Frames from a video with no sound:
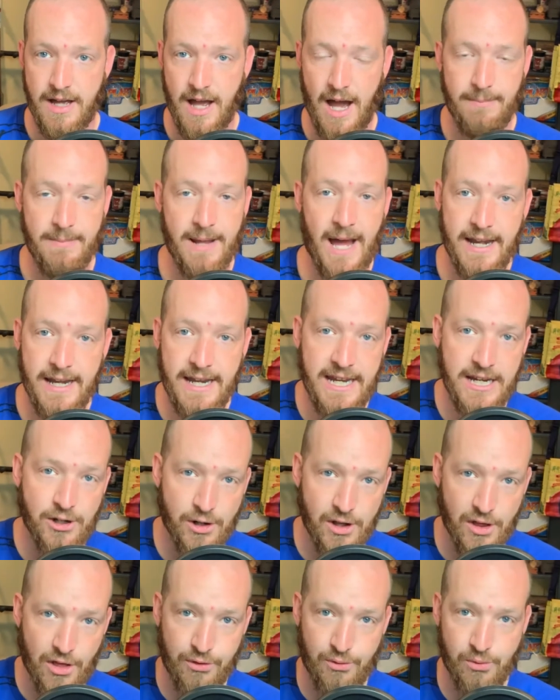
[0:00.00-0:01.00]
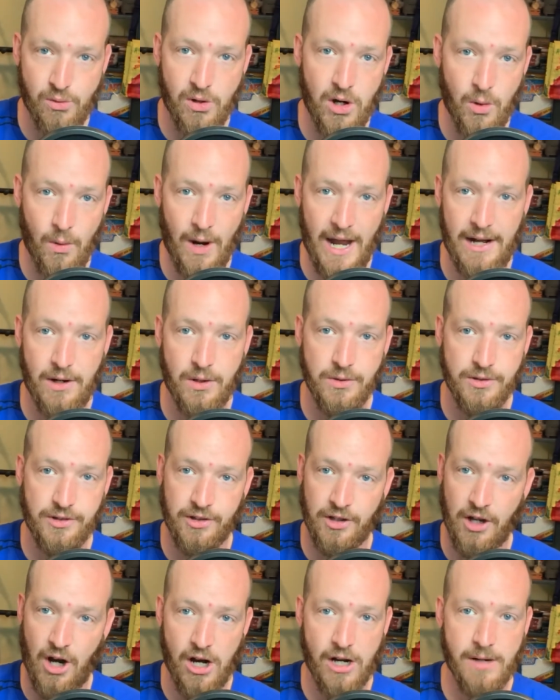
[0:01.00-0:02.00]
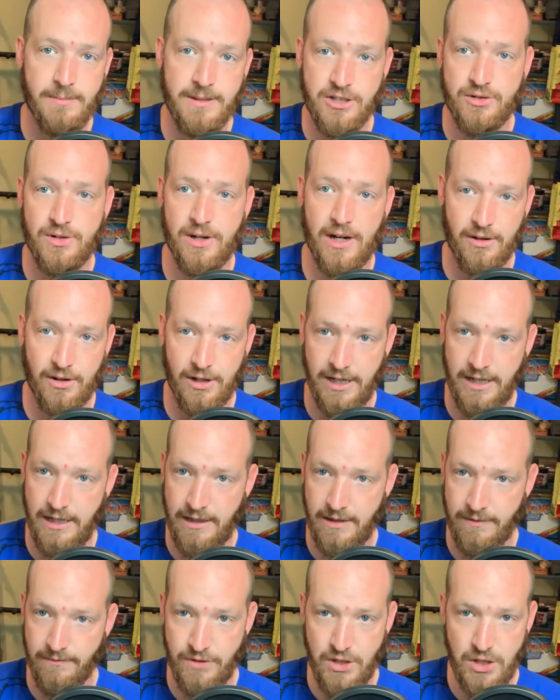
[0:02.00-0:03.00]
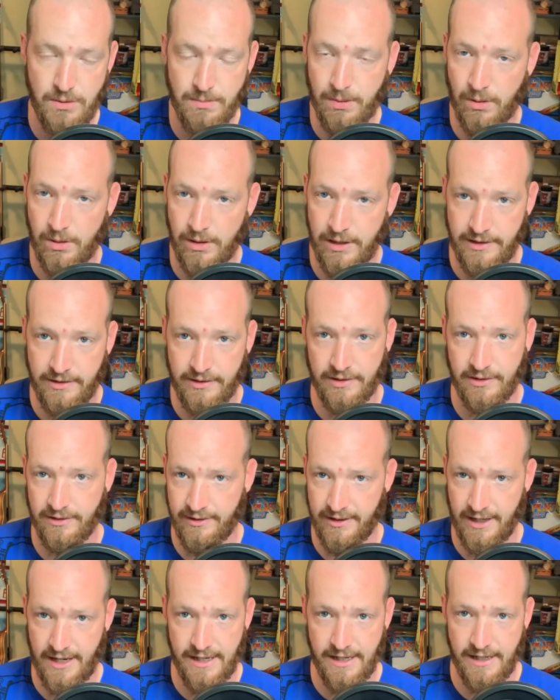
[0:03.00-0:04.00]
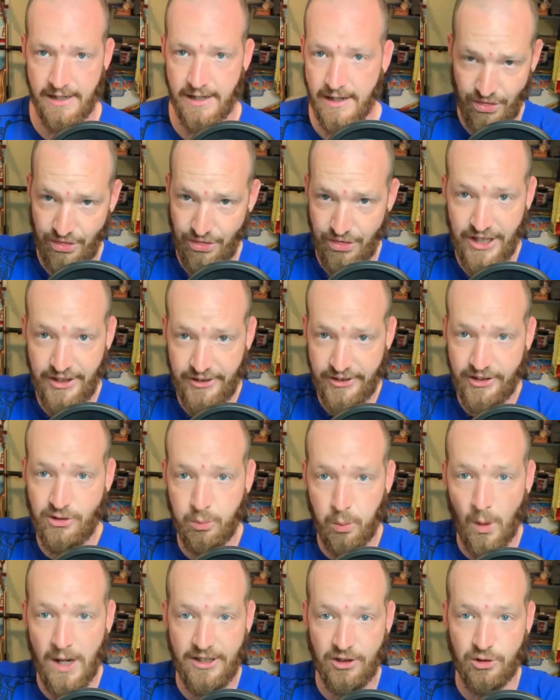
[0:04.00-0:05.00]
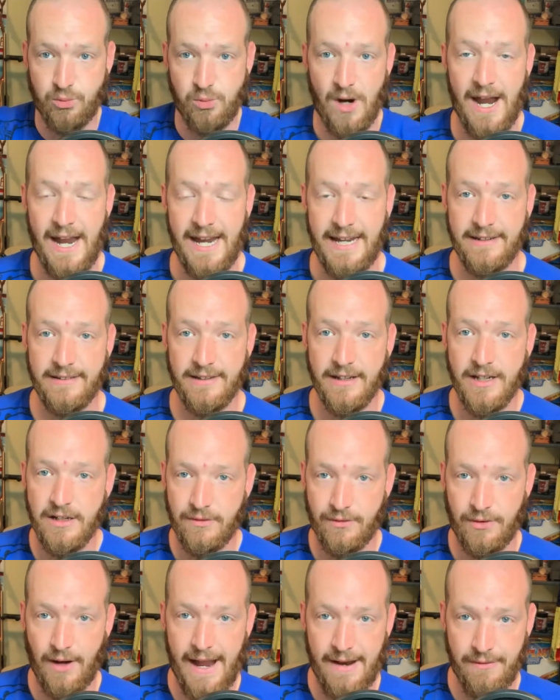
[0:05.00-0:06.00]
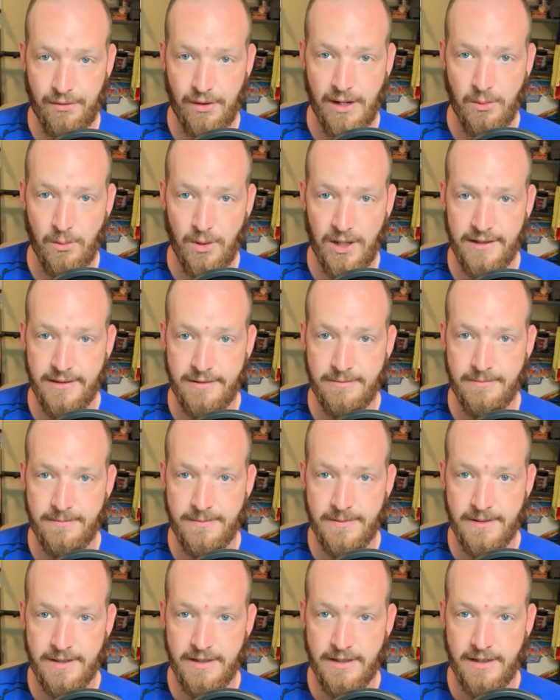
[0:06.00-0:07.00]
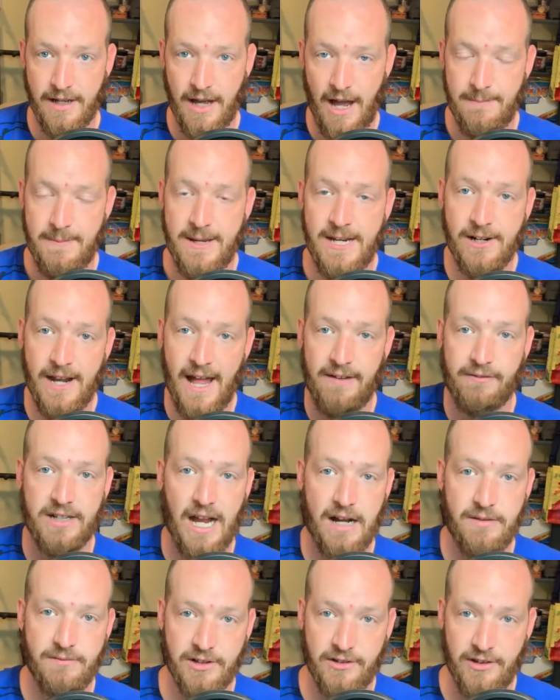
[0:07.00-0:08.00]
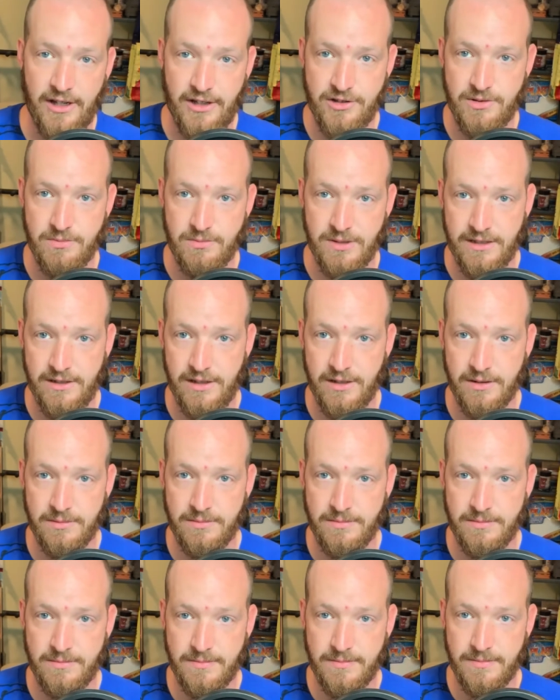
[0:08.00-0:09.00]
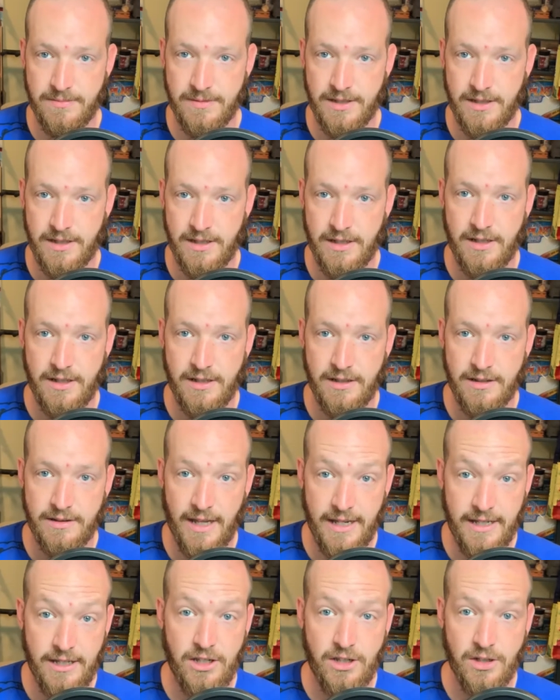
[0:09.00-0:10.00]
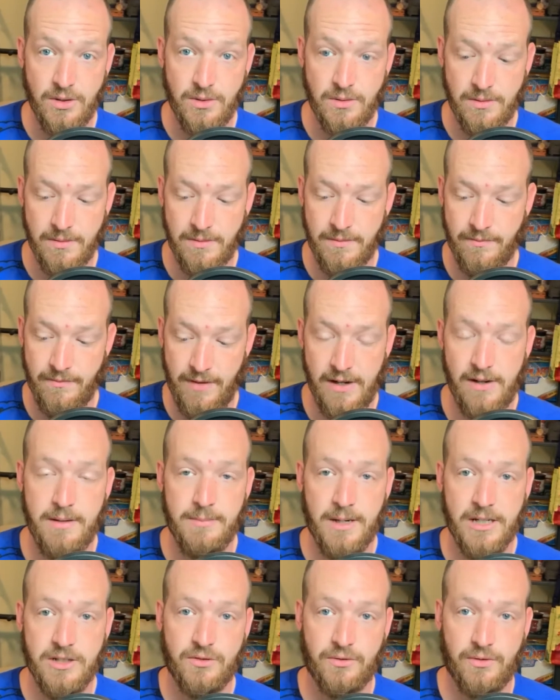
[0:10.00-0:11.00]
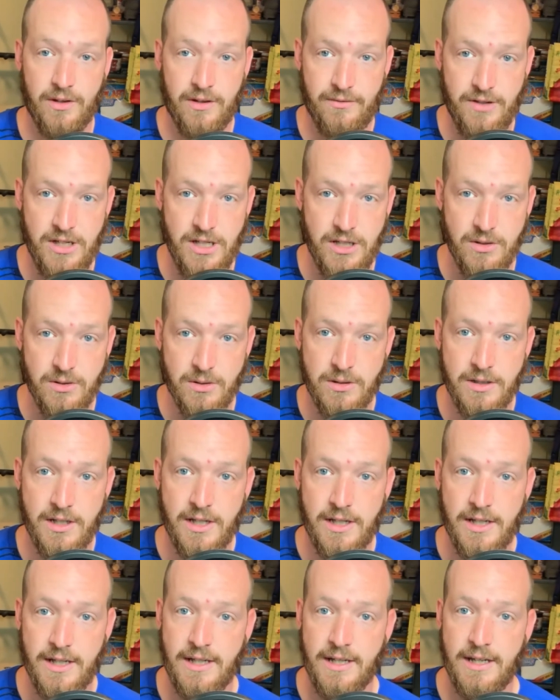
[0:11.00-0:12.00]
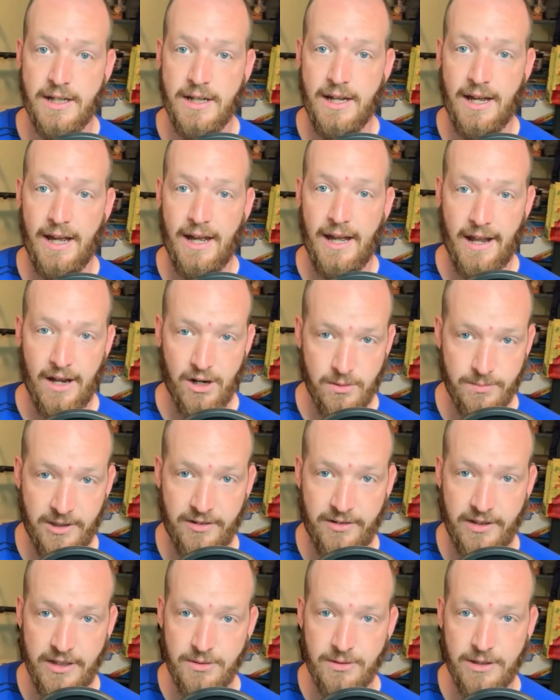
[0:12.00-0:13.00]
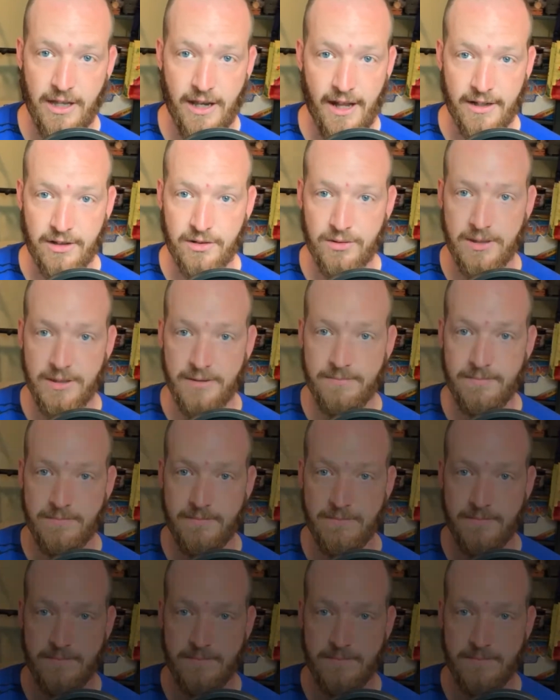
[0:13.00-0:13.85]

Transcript: I'm not here to throw out arbitrary viewpoints and say, this is what is right for everyone. I'm here to have a conversation with you. Thank you very much for the view, and I hope to see you in the next one.